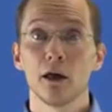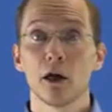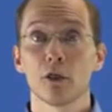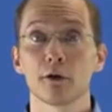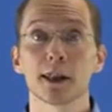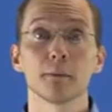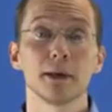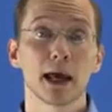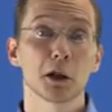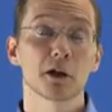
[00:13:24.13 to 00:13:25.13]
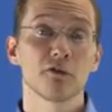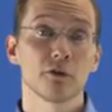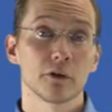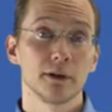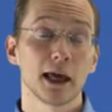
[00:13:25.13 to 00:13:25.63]
there is some
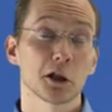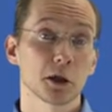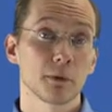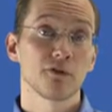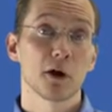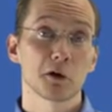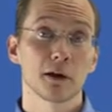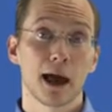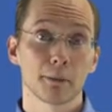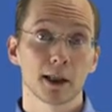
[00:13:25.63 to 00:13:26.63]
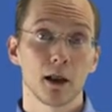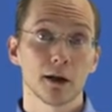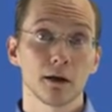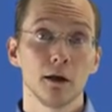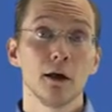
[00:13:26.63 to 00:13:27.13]
negligible function epsilon,